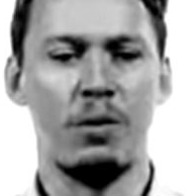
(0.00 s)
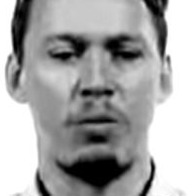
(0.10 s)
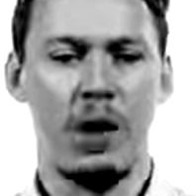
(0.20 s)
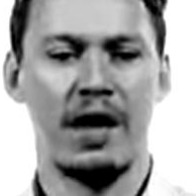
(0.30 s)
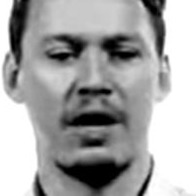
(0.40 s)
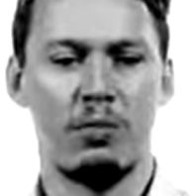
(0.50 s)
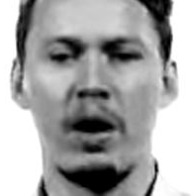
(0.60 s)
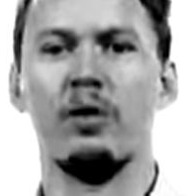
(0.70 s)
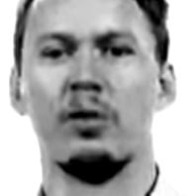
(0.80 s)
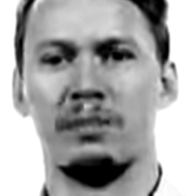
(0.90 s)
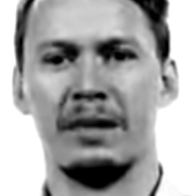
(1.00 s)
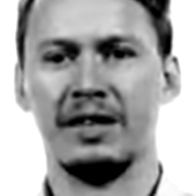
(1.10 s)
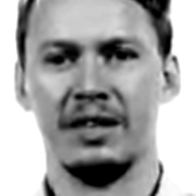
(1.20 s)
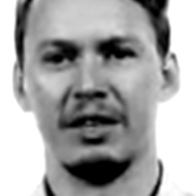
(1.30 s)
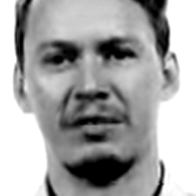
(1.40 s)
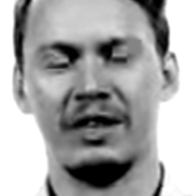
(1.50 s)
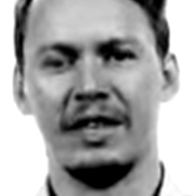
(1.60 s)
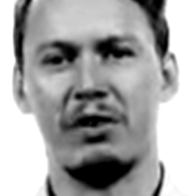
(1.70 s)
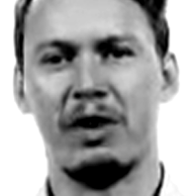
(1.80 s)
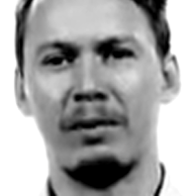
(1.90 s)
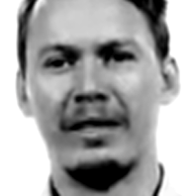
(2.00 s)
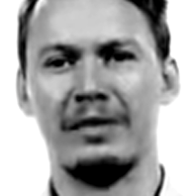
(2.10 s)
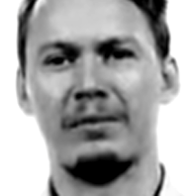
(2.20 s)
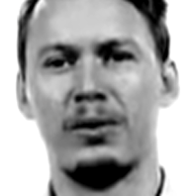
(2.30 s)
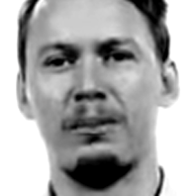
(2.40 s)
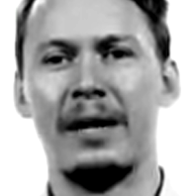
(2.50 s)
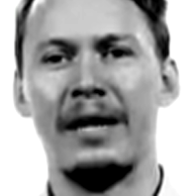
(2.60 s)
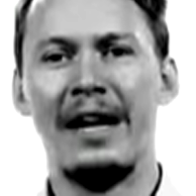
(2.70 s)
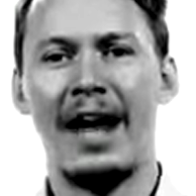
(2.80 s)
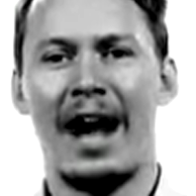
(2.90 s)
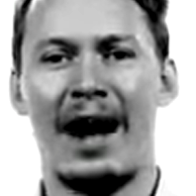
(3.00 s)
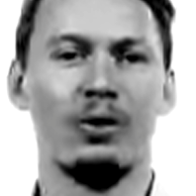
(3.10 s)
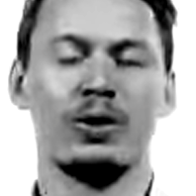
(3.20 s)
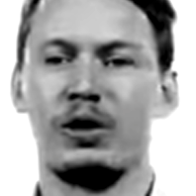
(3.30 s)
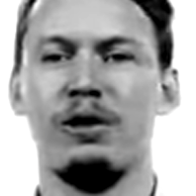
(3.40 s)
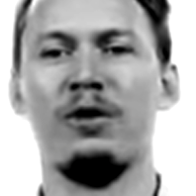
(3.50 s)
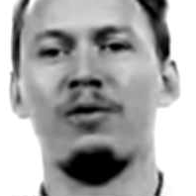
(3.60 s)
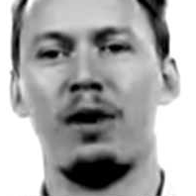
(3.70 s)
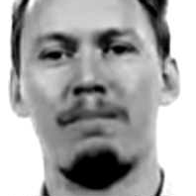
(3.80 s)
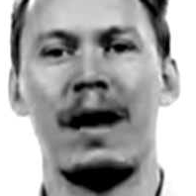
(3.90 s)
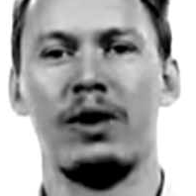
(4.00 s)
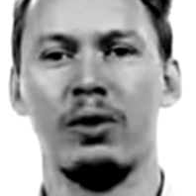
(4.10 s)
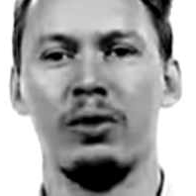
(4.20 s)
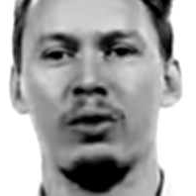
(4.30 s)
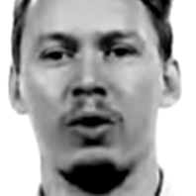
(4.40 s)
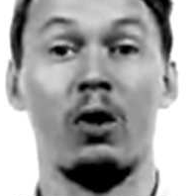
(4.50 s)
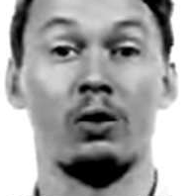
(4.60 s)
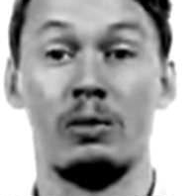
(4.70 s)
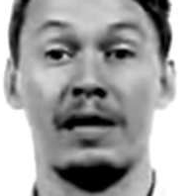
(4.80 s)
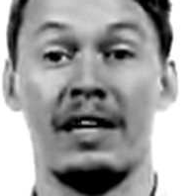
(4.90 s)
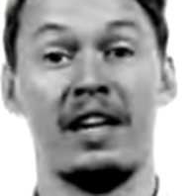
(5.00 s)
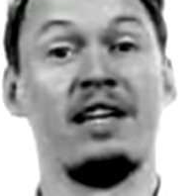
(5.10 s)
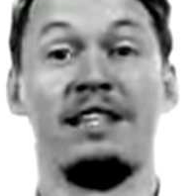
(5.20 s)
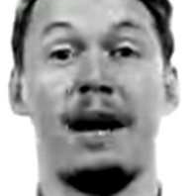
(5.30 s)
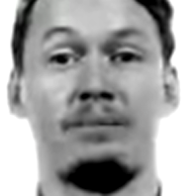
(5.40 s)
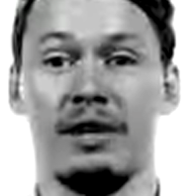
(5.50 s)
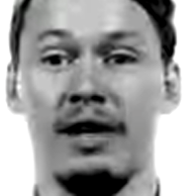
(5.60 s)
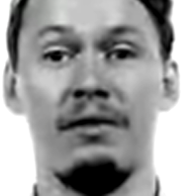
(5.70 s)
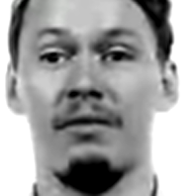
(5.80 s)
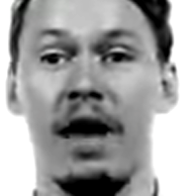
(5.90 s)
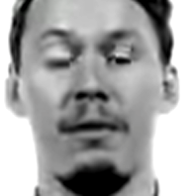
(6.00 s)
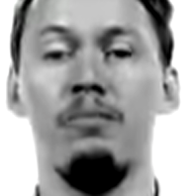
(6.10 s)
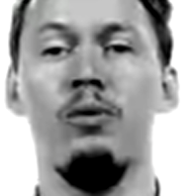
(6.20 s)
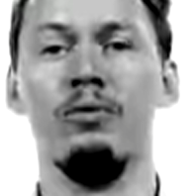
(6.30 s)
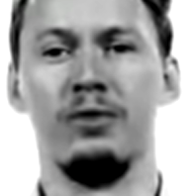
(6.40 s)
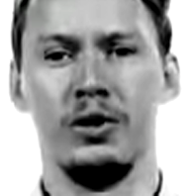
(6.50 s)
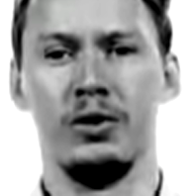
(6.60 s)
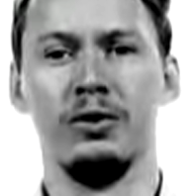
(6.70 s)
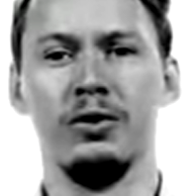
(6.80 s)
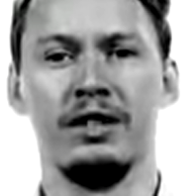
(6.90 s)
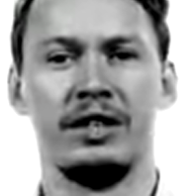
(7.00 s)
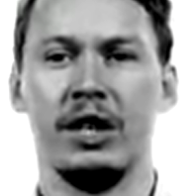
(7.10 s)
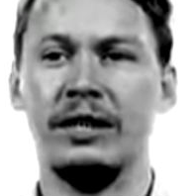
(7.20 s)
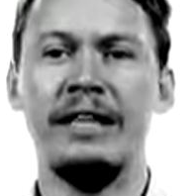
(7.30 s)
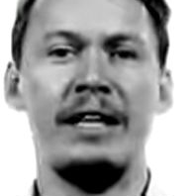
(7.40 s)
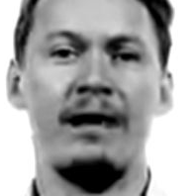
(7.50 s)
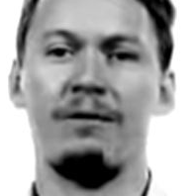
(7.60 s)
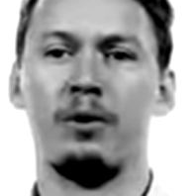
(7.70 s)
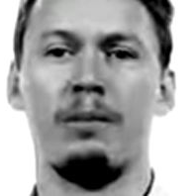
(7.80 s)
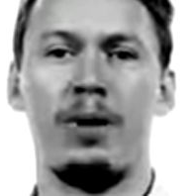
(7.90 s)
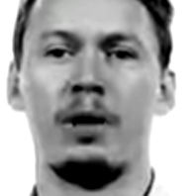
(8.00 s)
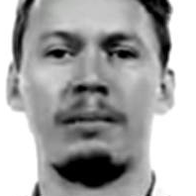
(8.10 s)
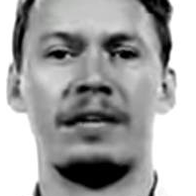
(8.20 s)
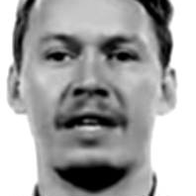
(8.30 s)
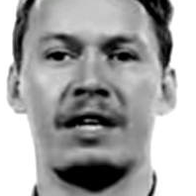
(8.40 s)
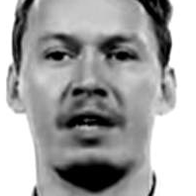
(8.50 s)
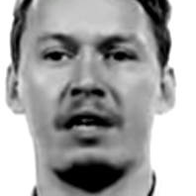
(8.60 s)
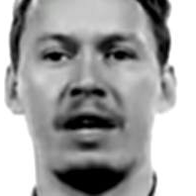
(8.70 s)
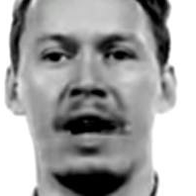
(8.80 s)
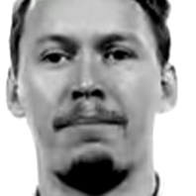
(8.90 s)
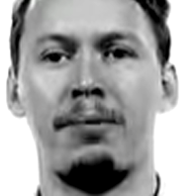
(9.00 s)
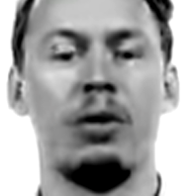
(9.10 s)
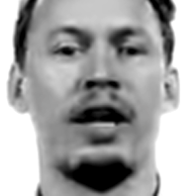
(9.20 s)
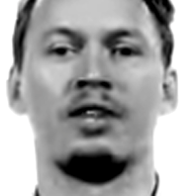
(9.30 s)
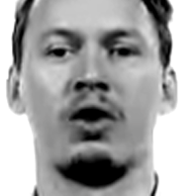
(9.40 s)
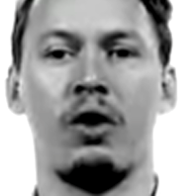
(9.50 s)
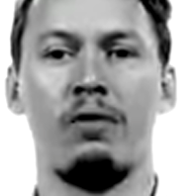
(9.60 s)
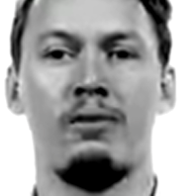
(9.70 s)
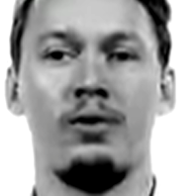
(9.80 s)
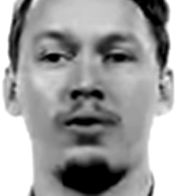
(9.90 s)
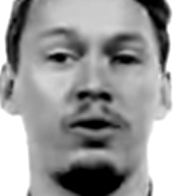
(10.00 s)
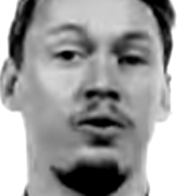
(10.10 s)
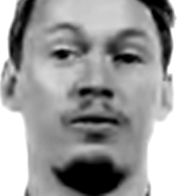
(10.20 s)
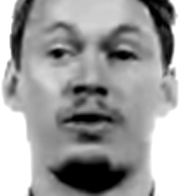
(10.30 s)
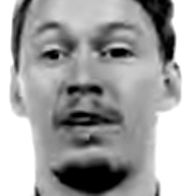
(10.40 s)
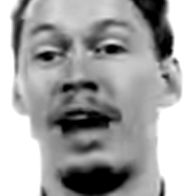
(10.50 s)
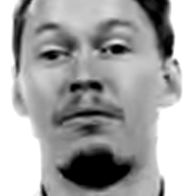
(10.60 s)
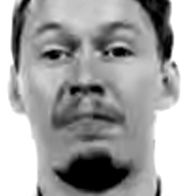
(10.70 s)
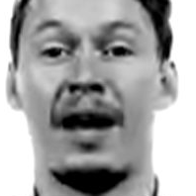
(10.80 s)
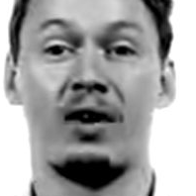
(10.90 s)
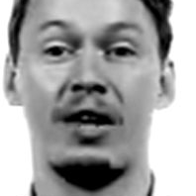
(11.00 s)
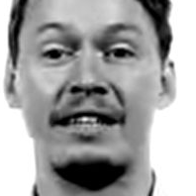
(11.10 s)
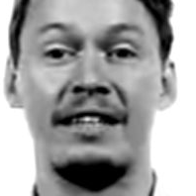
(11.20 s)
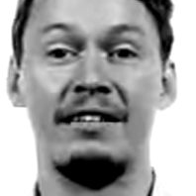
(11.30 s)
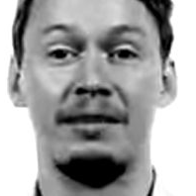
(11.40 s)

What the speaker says: where you want to pitch is obviously incredibly difficult, but also you've got a batter who ultimately can adapt and move to you. So if you're bowling a particular ball outside off, you can have a batter like Steve